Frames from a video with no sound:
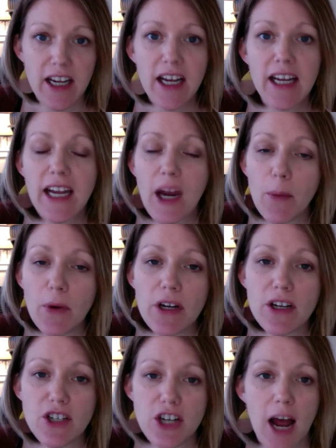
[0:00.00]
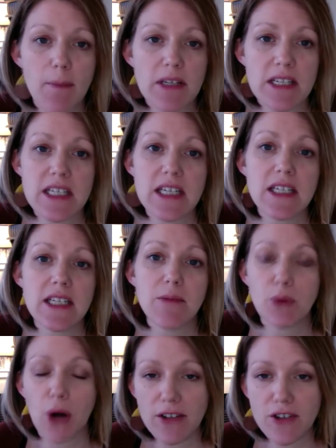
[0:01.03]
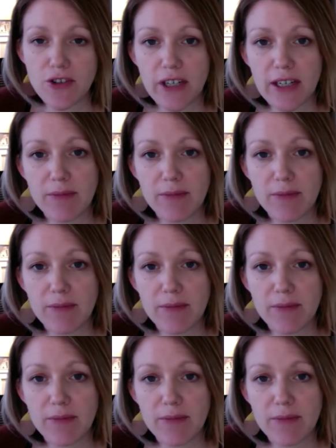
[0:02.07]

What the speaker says: he operated a shop at 60 Broad Street,